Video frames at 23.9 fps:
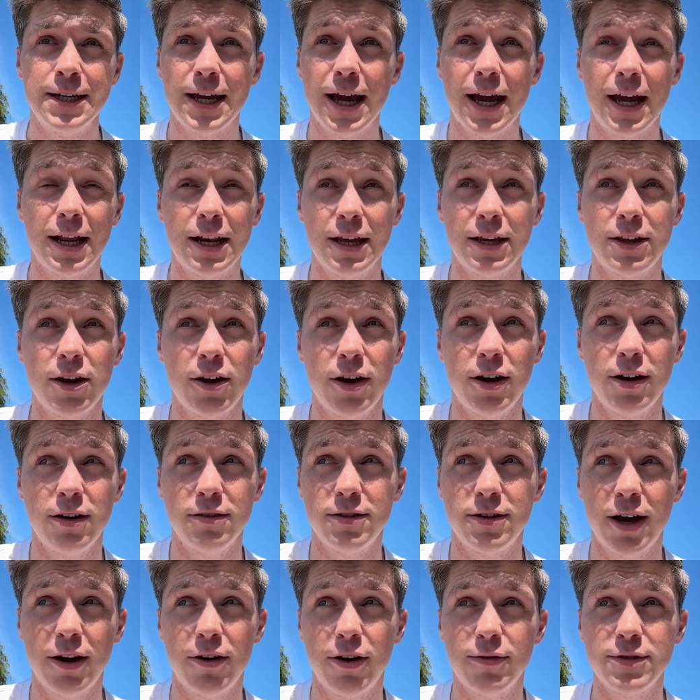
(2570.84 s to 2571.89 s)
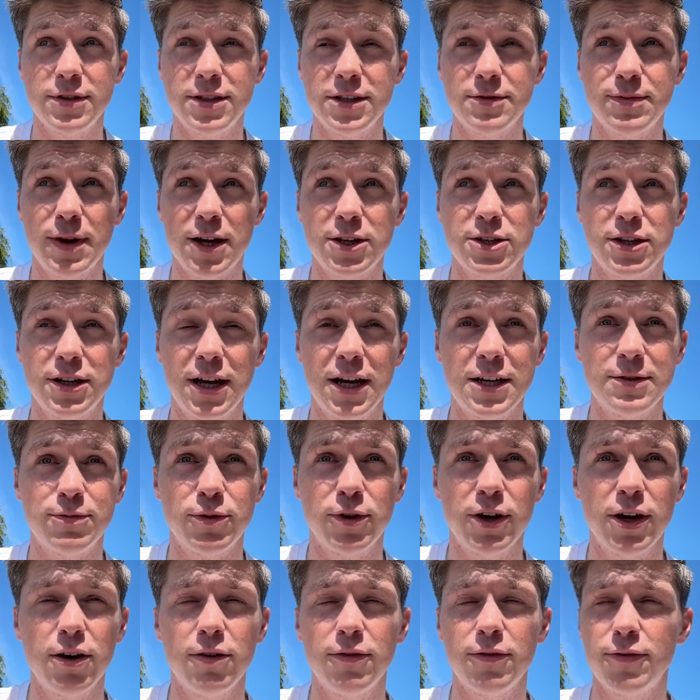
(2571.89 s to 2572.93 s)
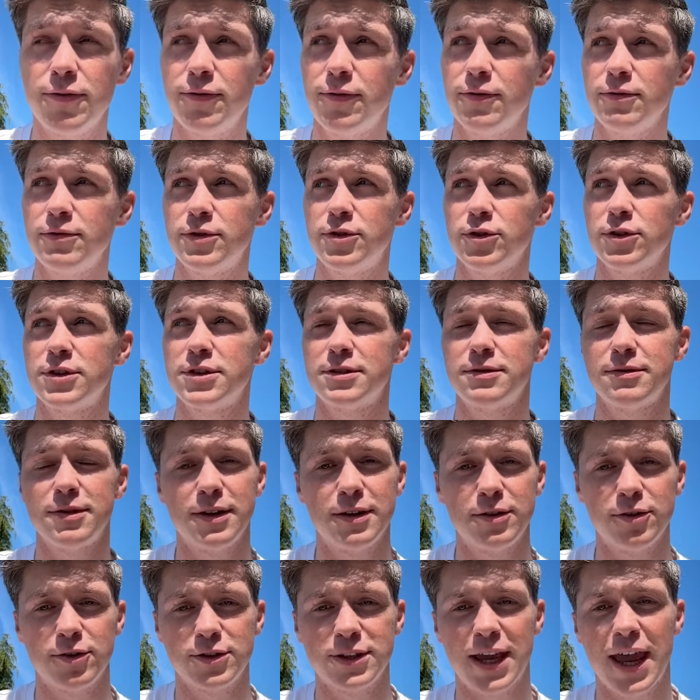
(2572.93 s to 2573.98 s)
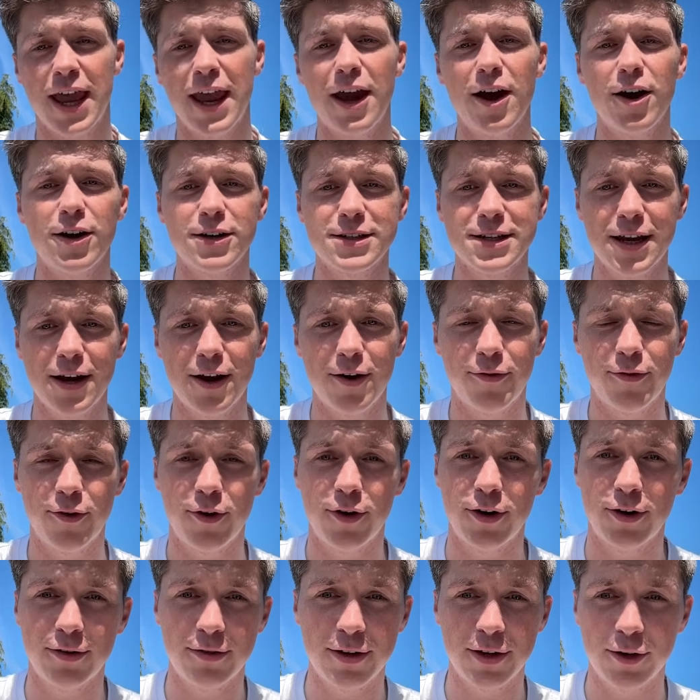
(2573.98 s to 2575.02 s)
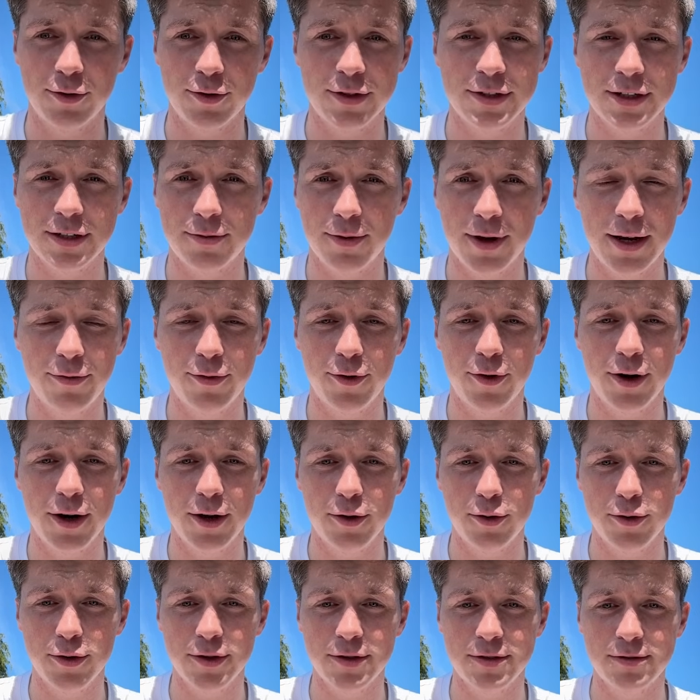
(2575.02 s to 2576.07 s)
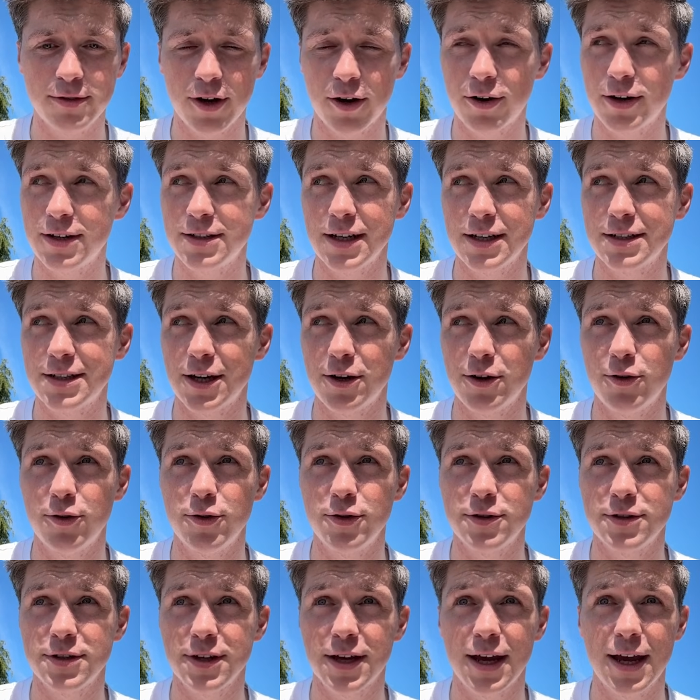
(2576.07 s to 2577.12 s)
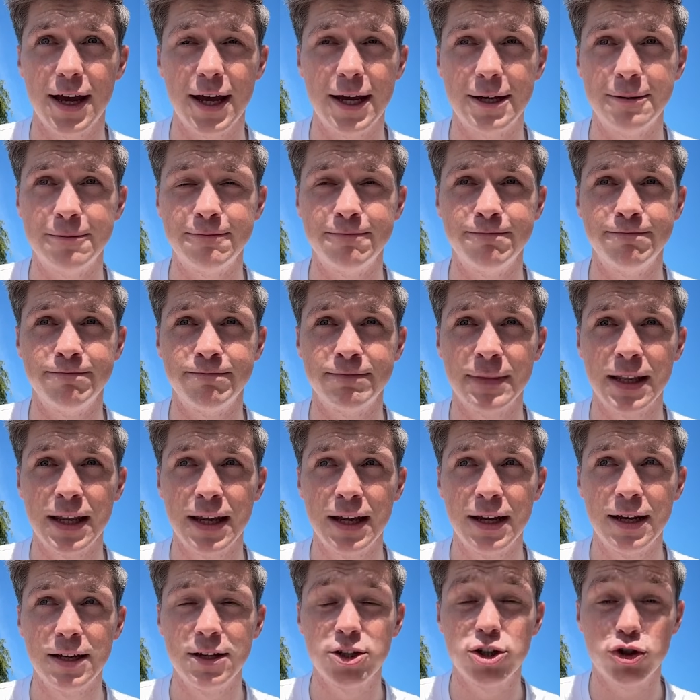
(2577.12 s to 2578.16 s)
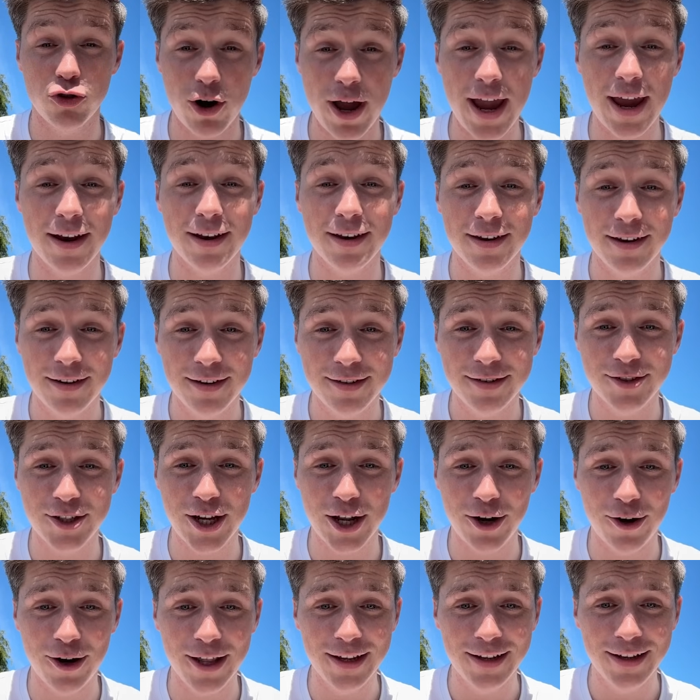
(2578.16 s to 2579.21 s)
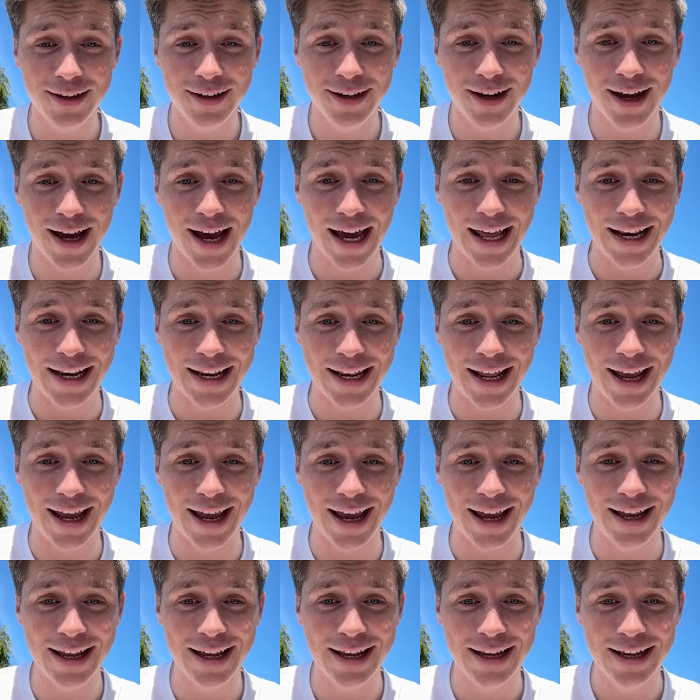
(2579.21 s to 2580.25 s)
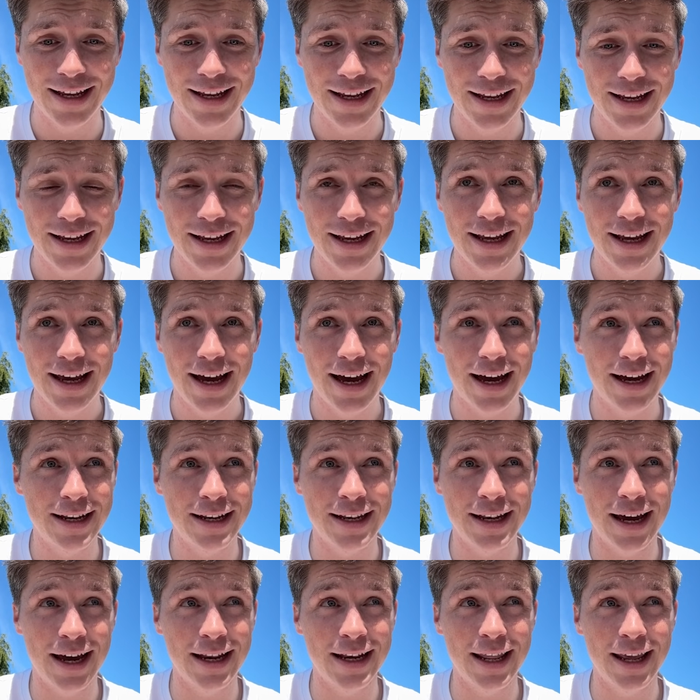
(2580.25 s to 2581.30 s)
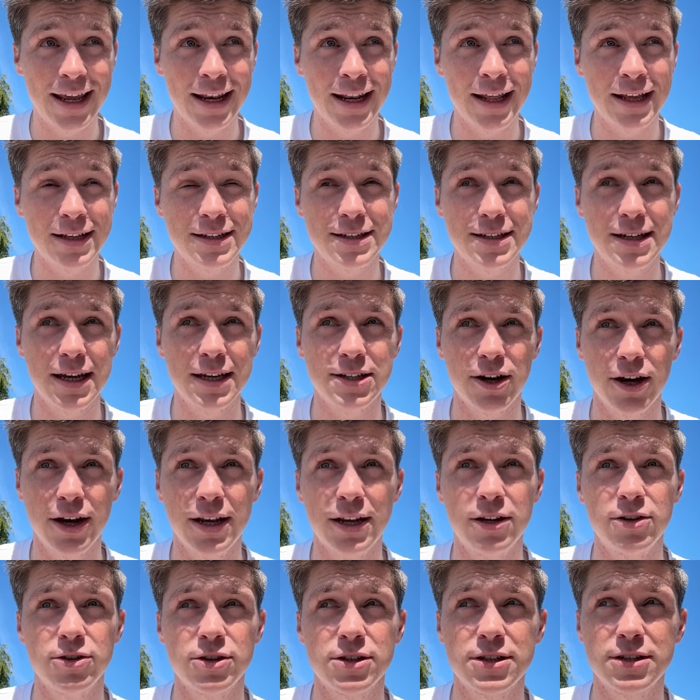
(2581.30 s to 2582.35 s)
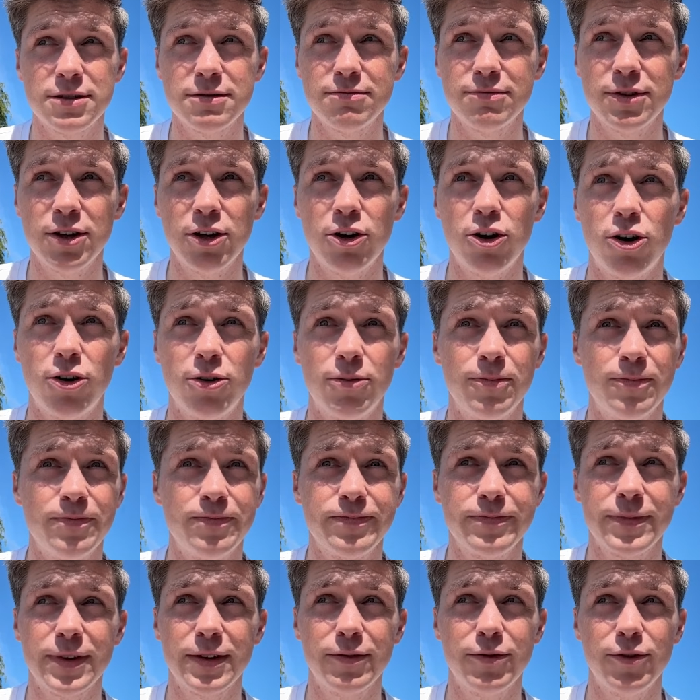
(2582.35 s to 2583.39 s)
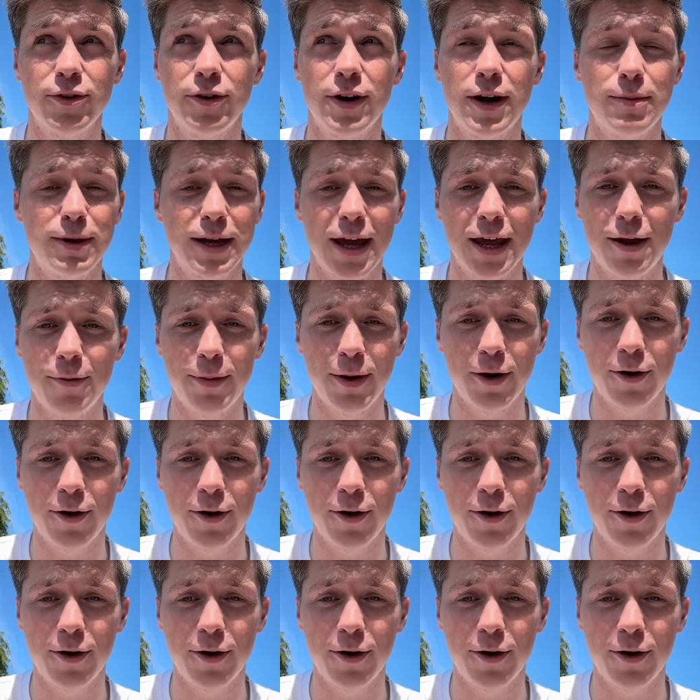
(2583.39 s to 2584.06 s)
yeah, they're obviously special days, but there's chaos there for the guts of 24 hours, 36 hours straight generally. And then it's kind of just, if you're able to get a